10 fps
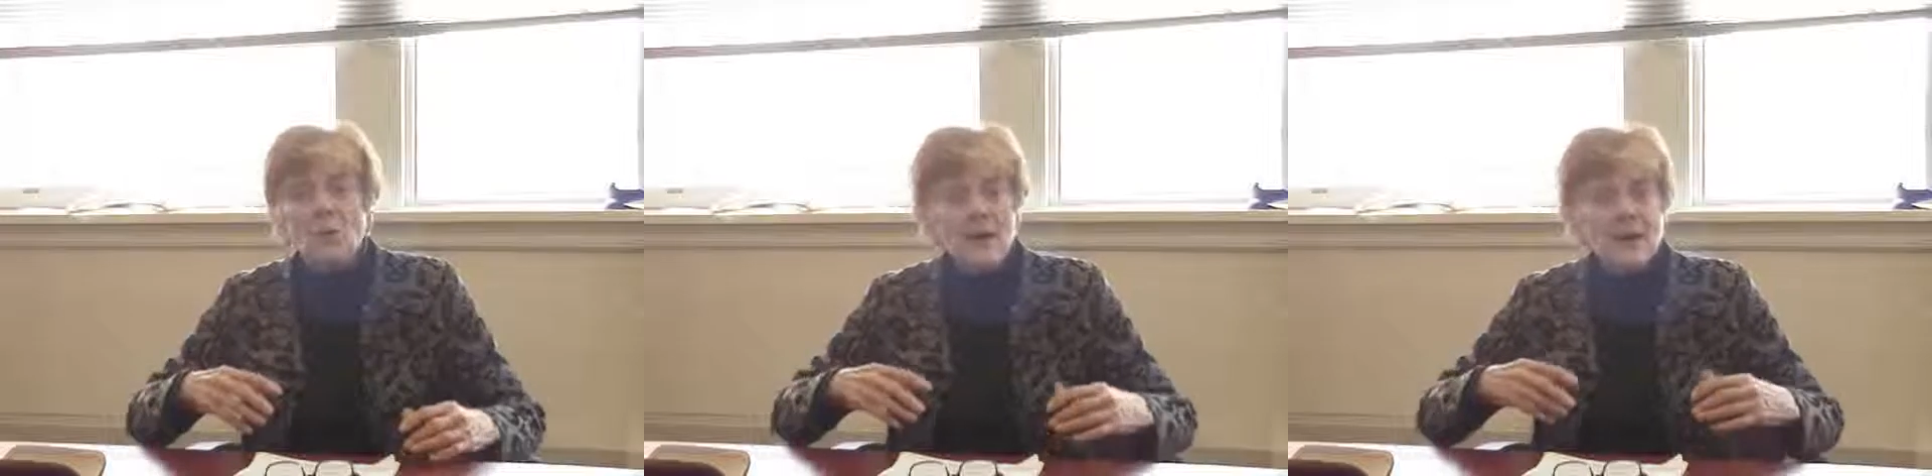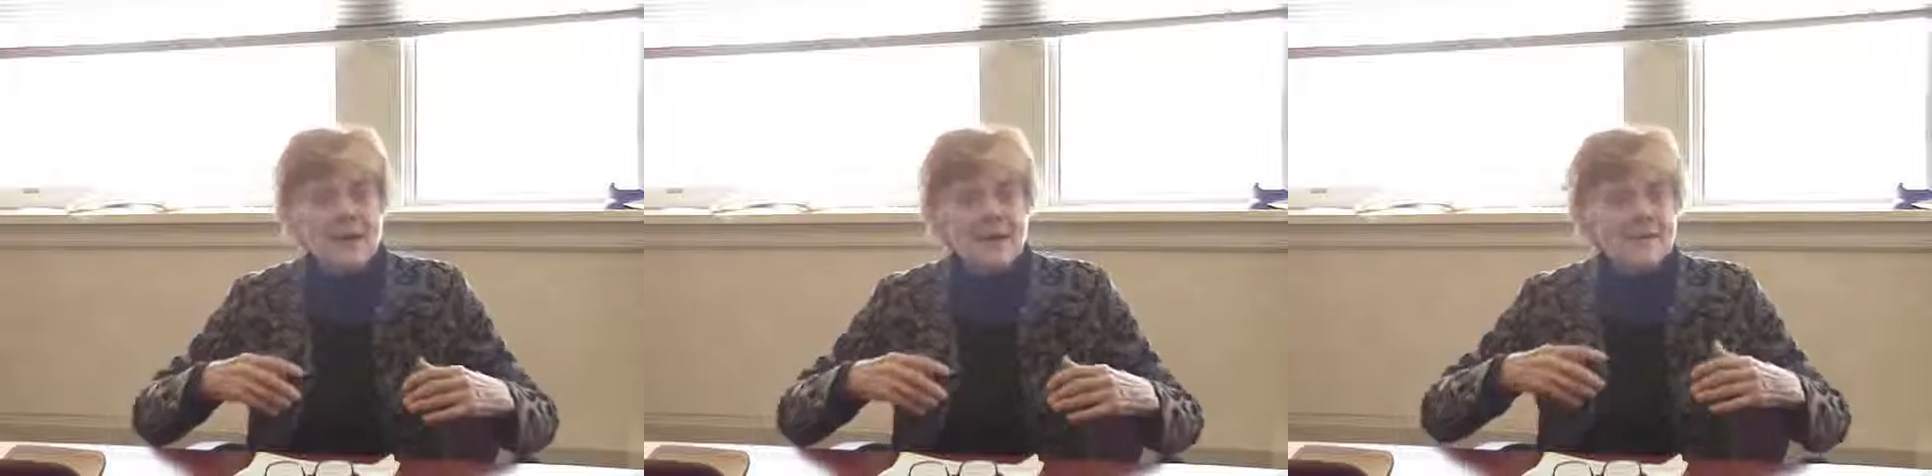
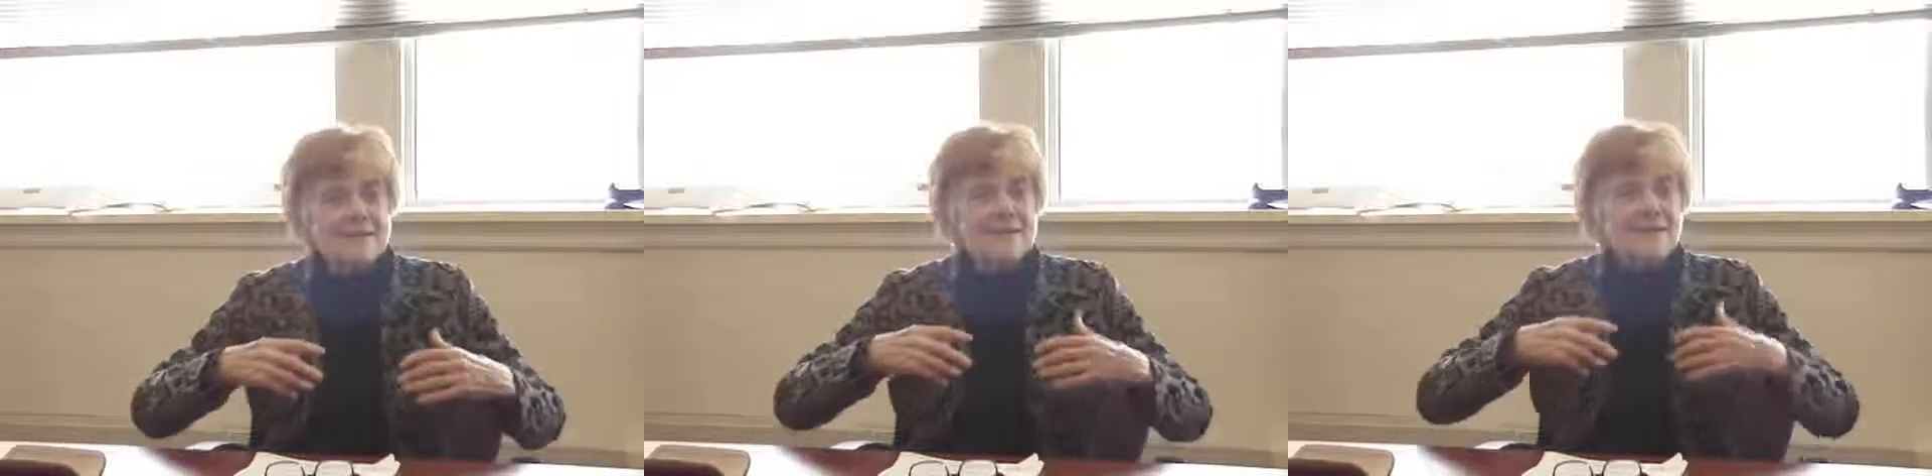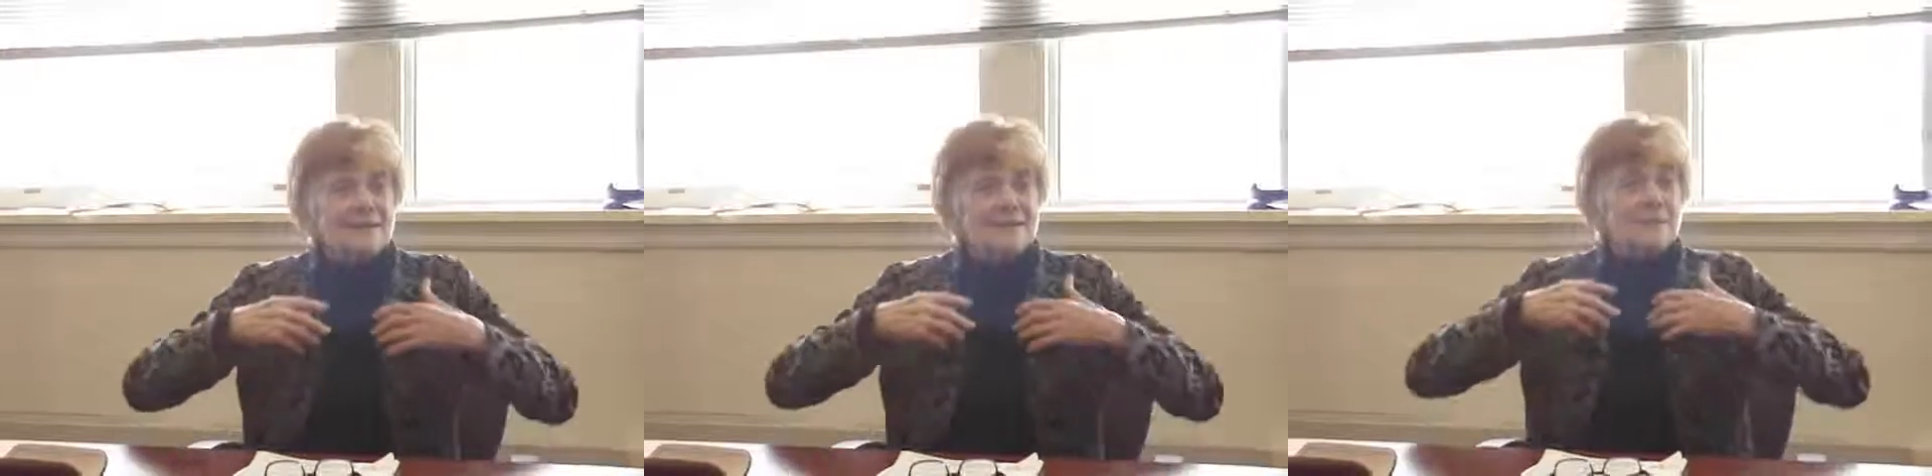
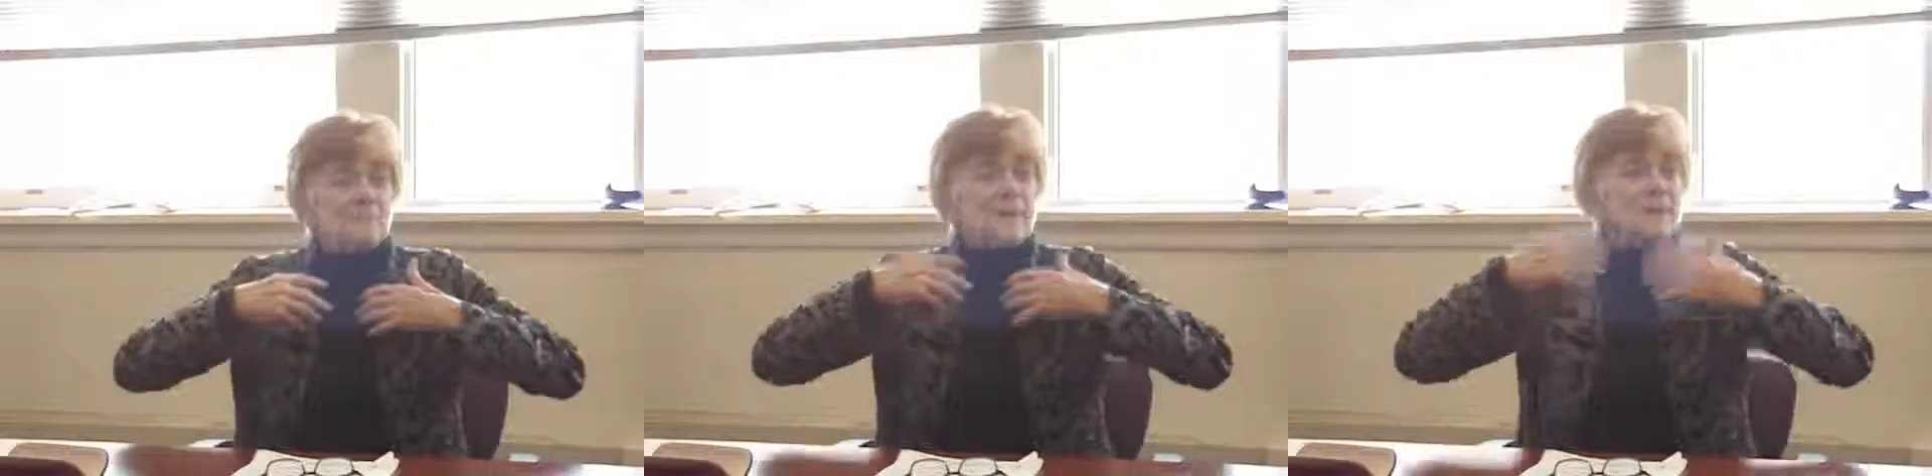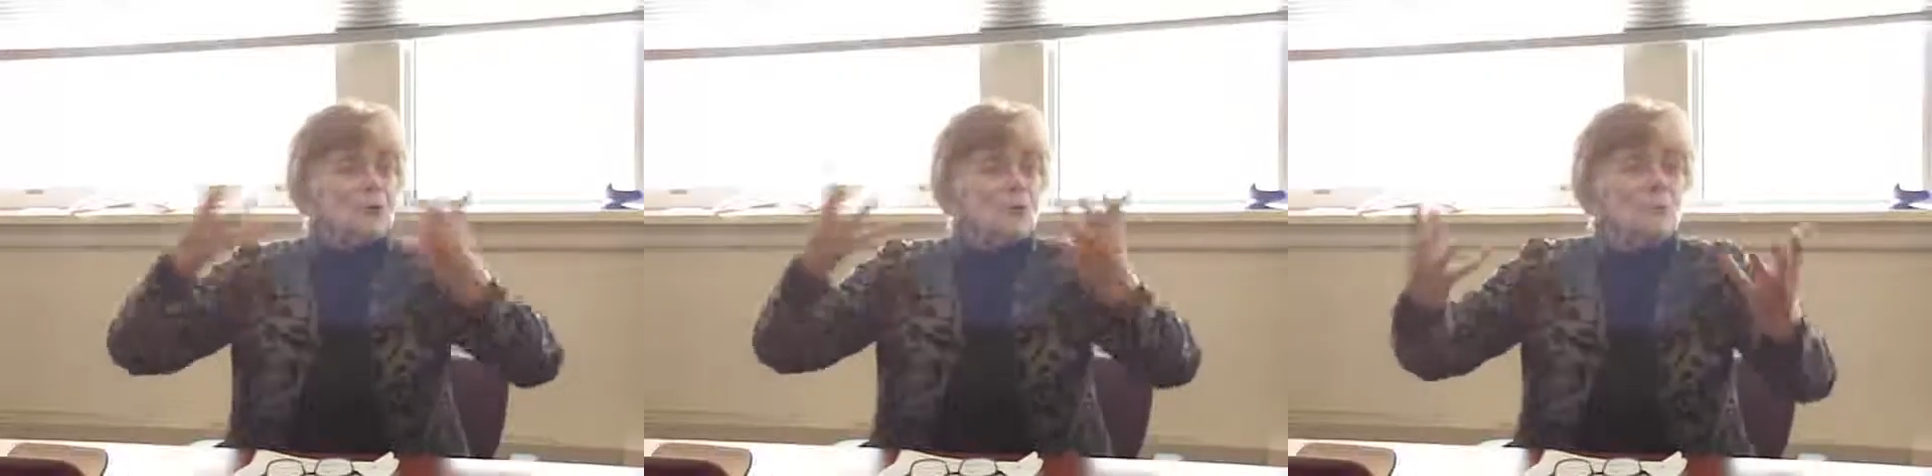when
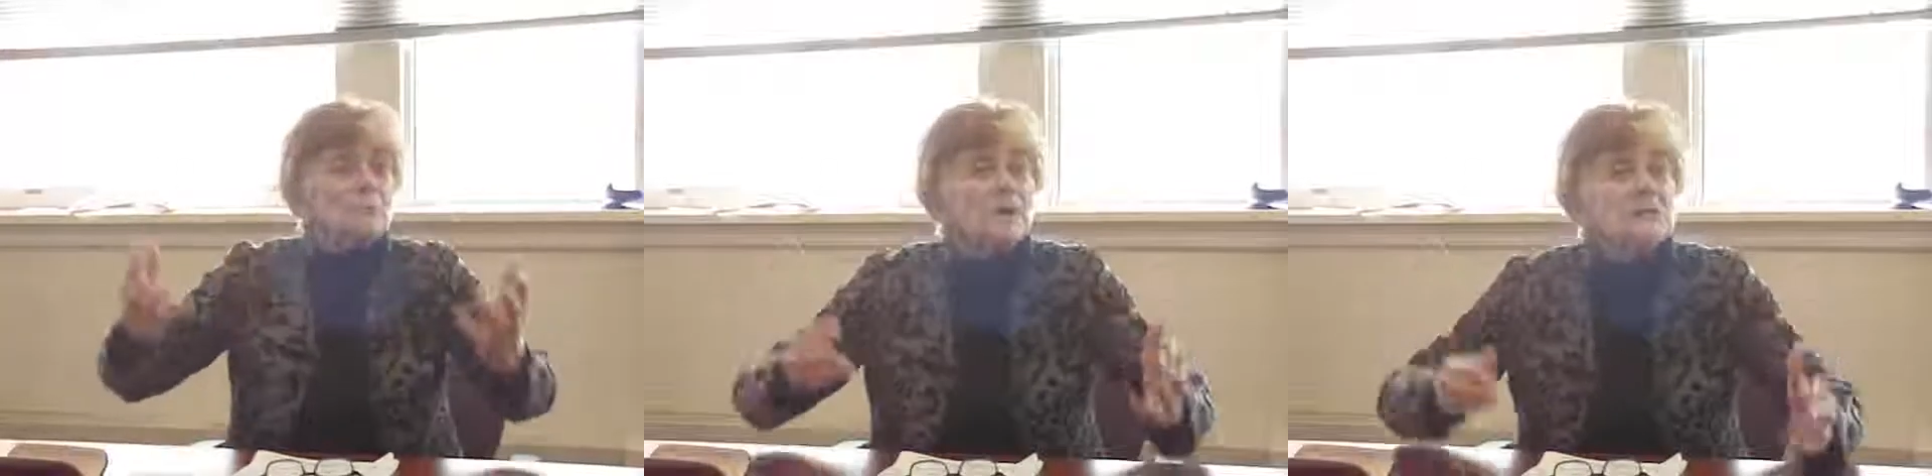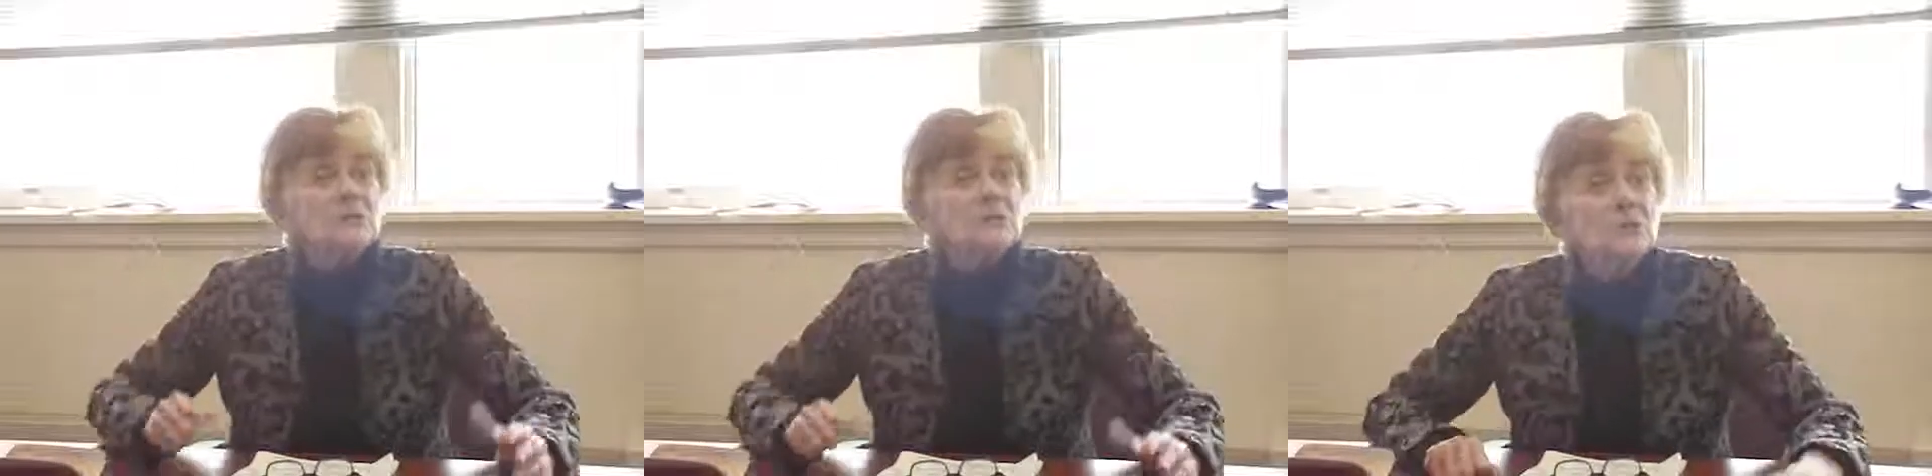big
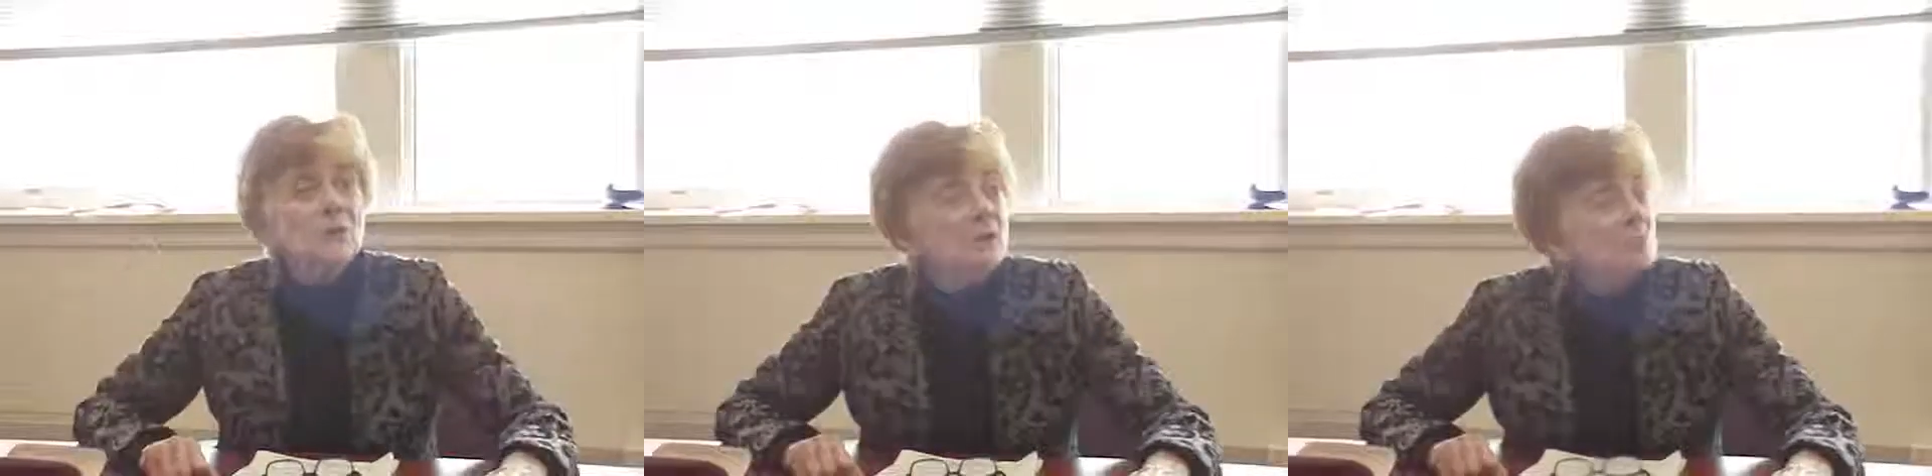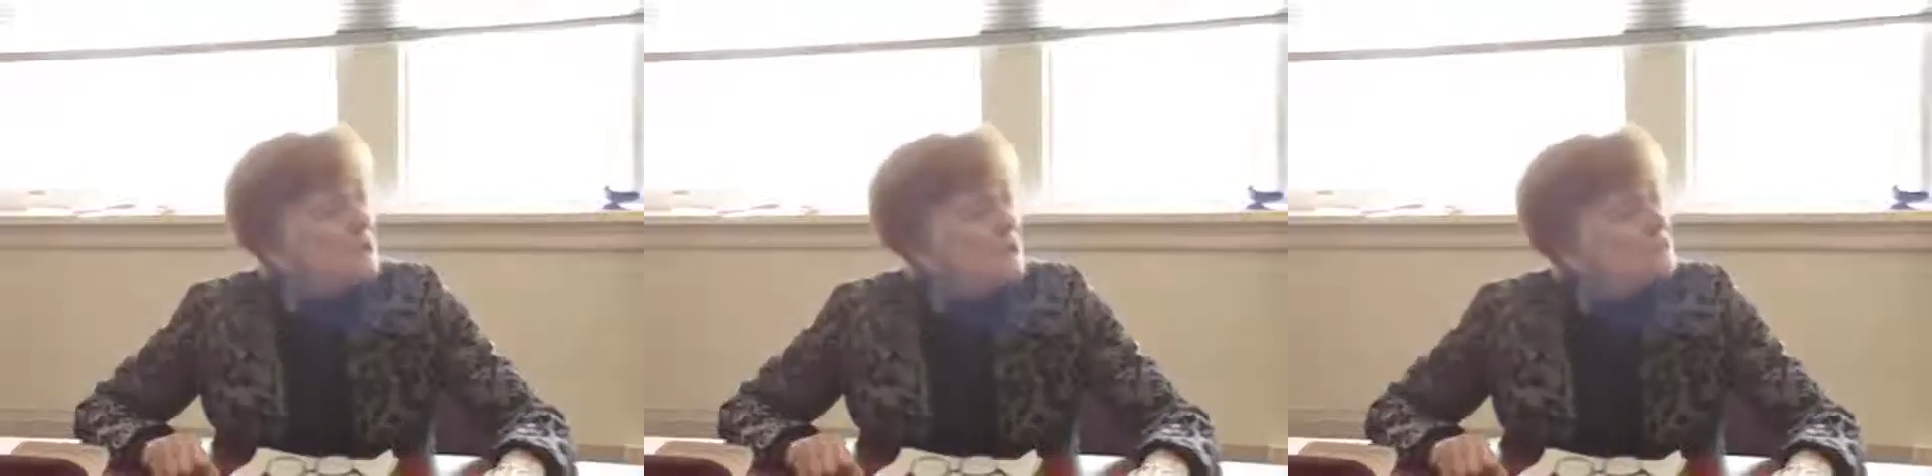corporations
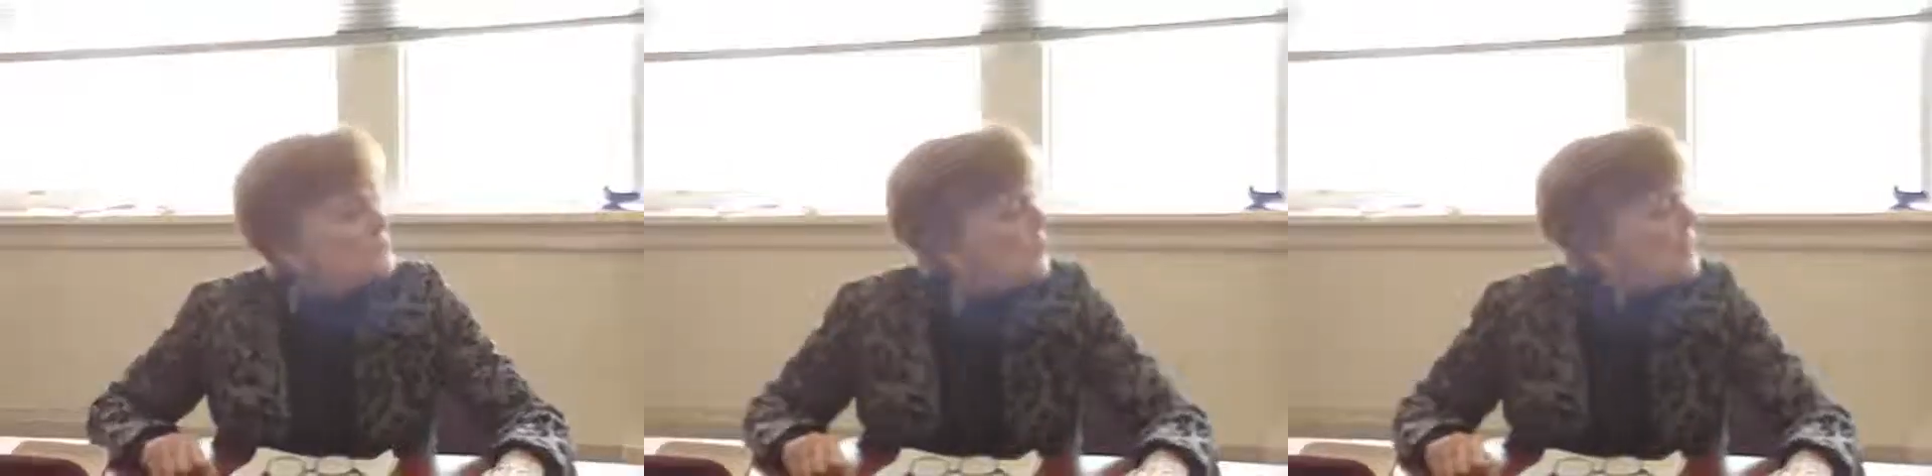all moved to